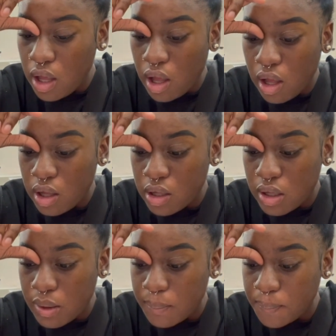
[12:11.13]

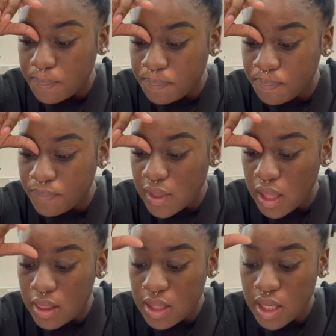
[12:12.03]
Um, and
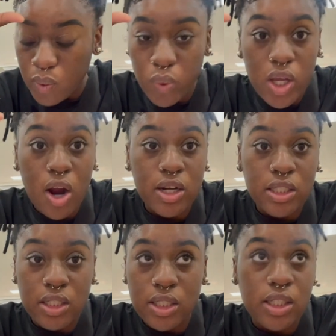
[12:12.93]
then we are
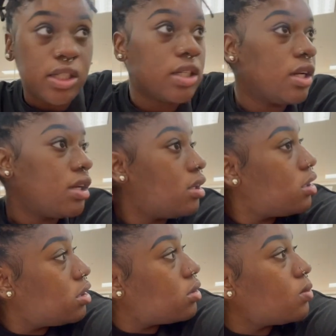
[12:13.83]
done
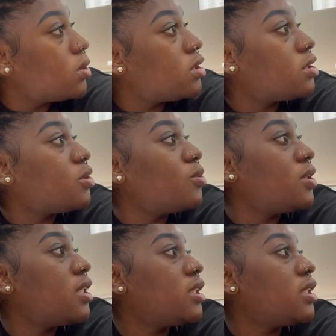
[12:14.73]
with the school bags.